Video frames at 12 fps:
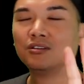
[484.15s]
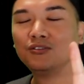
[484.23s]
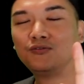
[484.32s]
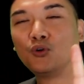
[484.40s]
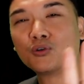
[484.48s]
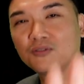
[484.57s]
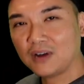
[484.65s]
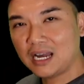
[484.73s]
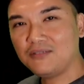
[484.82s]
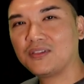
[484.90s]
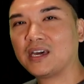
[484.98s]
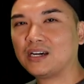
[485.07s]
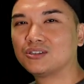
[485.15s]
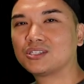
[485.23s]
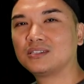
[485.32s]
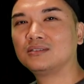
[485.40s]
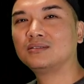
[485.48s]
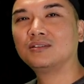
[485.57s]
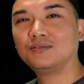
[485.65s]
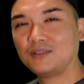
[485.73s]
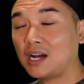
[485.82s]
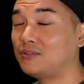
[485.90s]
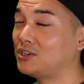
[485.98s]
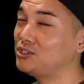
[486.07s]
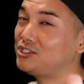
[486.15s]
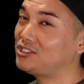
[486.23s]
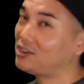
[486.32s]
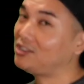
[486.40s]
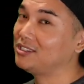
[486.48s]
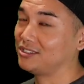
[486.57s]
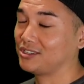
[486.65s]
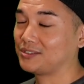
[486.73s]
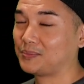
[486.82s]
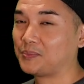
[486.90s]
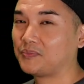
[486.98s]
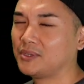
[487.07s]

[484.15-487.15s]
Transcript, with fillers: for $5,500.